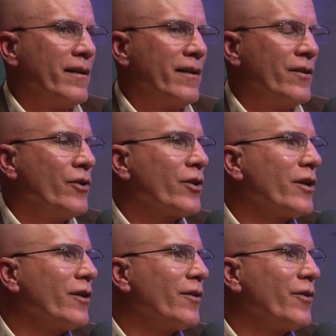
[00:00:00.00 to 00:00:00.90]
you're
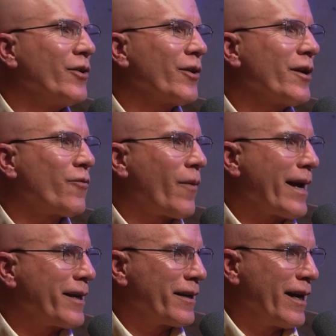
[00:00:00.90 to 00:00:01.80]
gonna
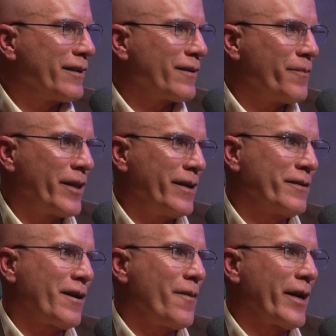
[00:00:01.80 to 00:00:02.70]
recognize some of these
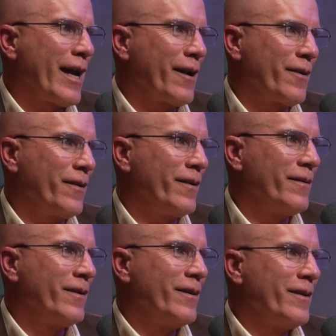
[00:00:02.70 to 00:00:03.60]
coming out of
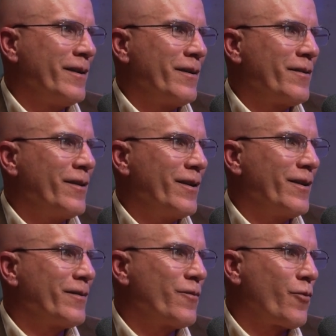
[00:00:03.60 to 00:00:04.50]

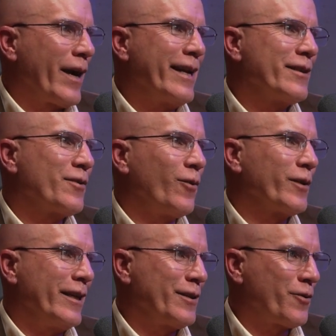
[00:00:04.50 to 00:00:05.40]
the greatest old
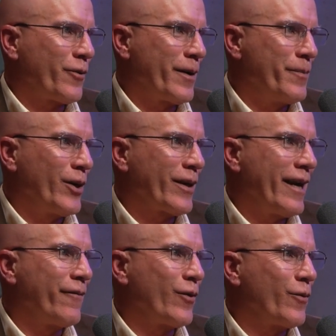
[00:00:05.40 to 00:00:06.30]
history book
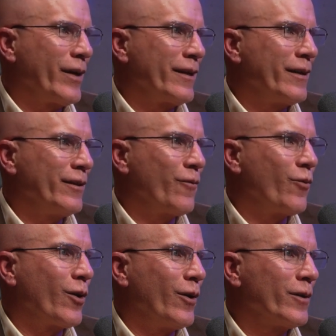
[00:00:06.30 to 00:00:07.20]
ever written in the
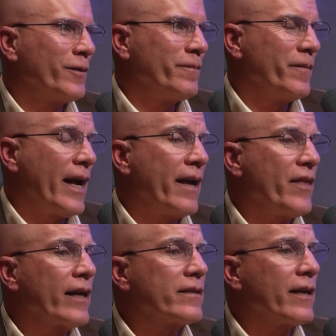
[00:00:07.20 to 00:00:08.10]
world. And
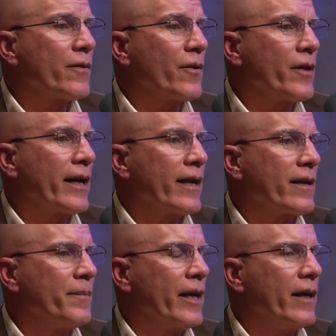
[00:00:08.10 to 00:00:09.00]
that's the other thing I
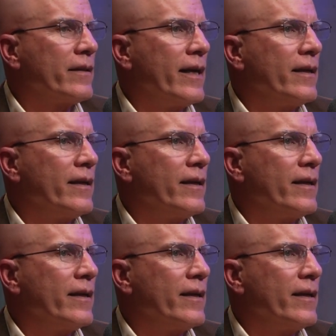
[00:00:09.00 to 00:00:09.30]
committed.